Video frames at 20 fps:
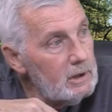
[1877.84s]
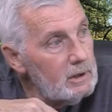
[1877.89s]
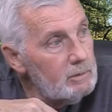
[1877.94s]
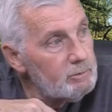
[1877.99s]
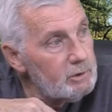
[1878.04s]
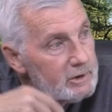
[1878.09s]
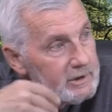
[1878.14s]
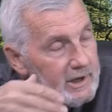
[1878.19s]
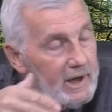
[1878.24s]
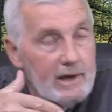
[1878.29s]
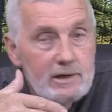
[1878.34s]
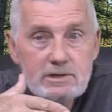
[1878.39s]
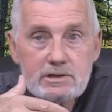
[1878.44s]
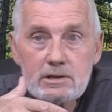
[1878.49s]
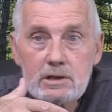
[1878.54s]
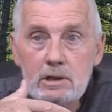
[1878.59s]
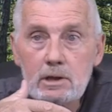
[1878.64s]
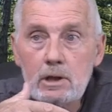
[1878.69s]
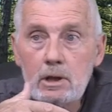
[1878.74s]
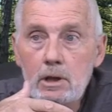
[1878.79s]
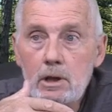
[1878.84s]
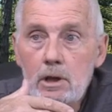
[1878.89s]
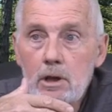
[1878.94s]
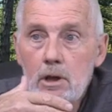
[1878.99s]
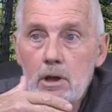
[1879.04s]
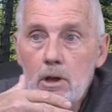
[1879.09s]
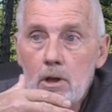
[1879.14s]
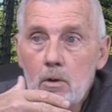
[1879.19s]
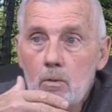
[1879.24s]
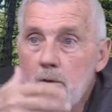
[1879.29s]
protection.
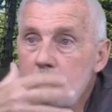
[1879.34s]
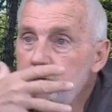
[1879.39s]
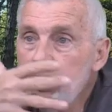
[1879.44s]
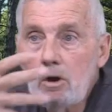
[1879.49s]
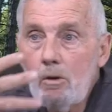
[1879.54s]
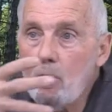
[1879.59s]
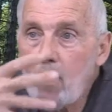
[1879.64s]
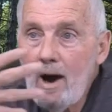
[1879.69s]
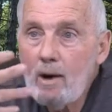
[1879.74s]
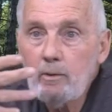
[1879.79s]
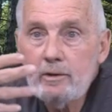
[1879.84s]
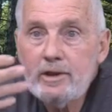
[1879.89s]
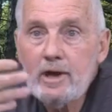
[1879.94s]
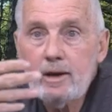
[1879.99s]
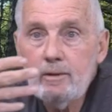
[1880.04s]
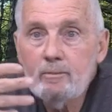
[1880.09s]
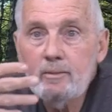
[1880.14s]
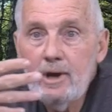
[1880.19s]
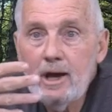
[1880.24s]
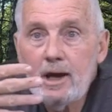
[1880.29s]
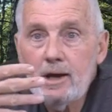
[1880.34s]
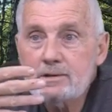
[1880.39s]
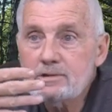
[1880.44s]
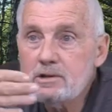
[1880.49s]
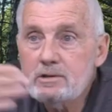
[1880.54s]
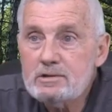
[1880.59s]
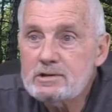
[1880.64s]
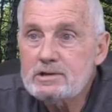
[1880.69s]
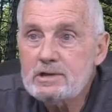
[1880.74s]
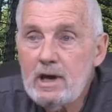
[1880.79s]
When you go out without a
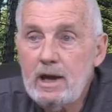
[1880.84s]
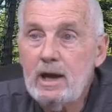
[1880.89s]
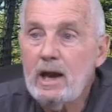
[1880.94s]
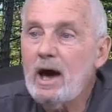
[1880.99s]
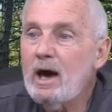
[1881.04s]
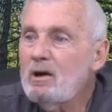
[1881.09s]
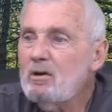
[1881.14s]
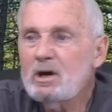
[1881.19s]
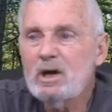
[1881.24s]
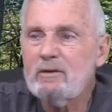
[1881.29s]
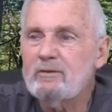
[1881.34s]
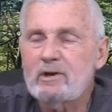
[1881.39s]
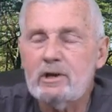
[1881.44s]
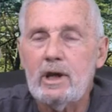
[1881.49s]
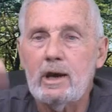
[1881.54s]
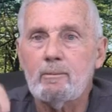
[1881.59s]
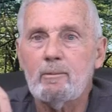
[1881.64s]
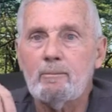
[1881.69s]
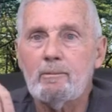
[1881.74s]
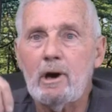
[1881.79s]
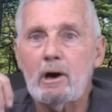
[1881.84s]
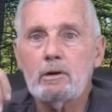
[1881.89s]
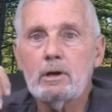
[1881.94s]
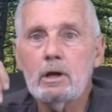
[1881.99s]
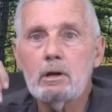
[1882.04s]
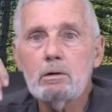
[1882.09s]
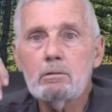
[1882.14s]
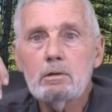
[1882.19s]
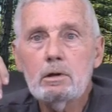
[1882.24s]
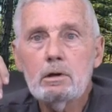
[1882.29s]
mask, you're saying, I don't give a damn about
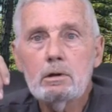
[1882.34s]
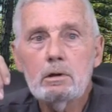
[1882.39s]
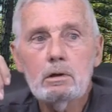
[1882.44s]
you.